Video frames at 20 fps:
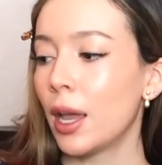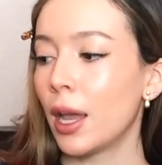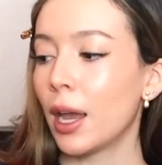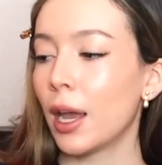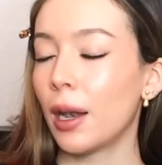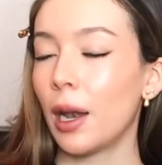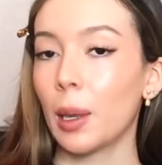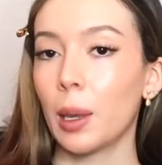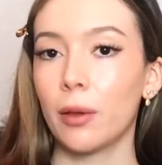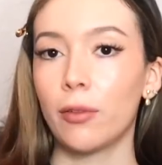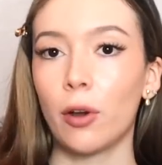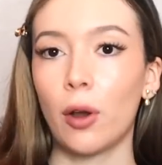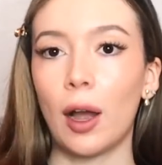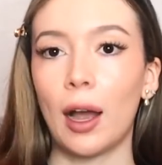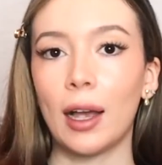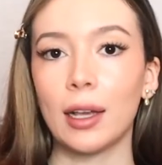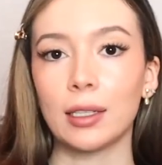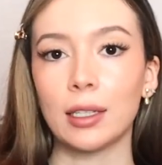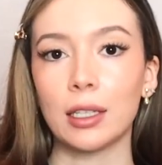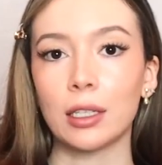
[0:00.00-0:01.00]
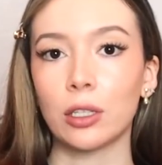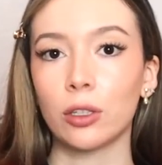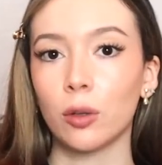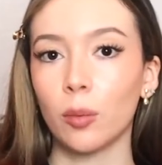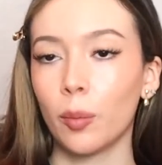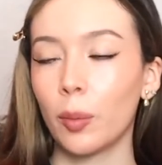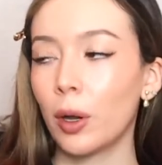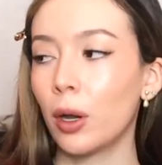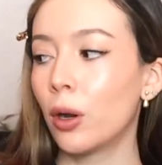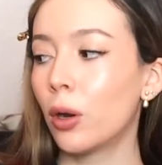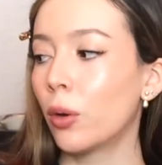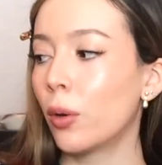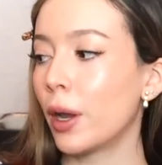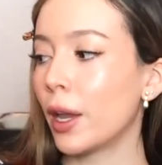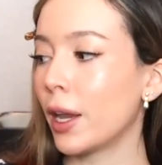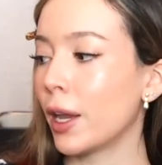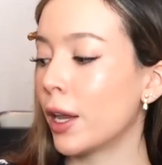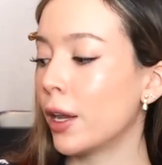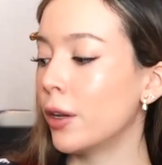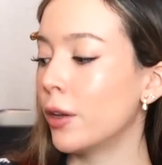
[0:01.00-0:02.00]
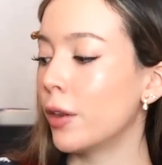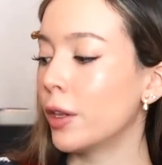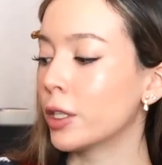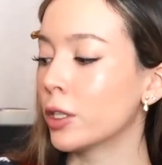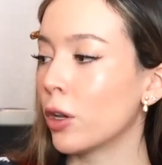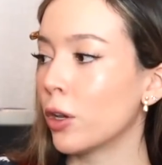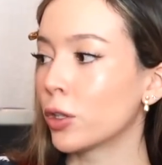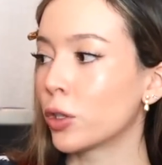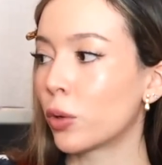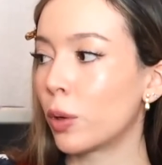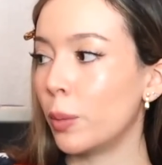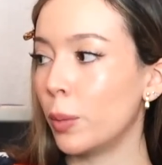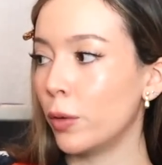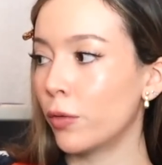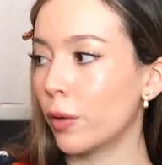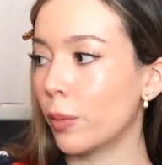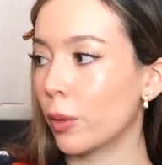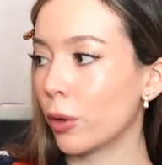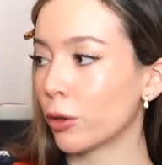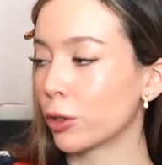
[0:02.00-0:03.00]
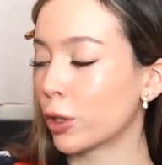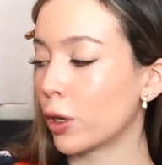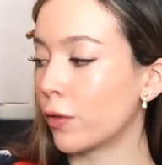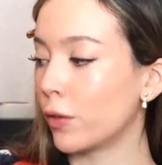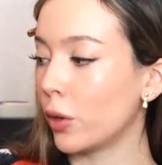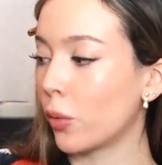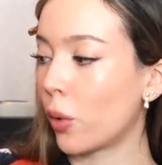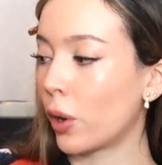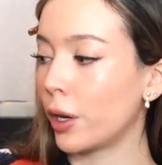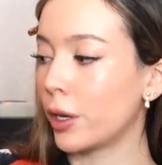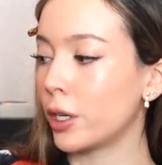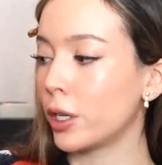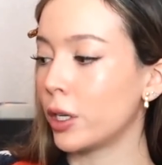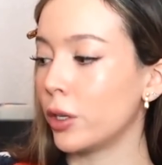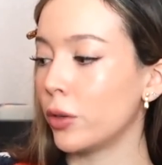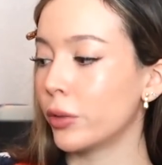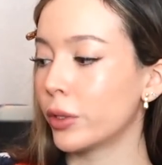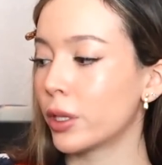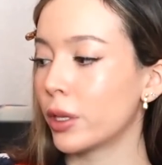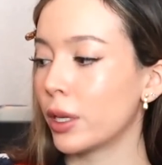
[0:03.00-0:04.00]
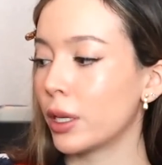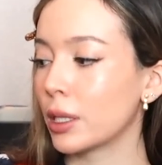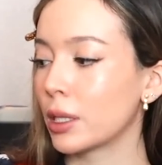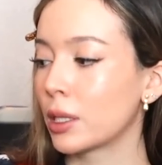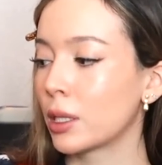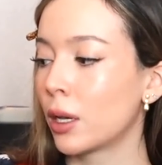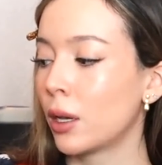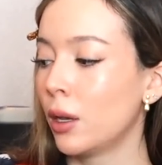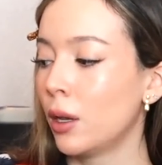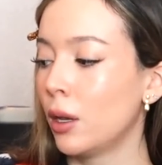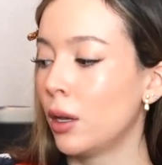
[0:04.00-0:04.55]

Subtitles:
and I love how it has this little bow, and this is also removable, so if you wanted to use this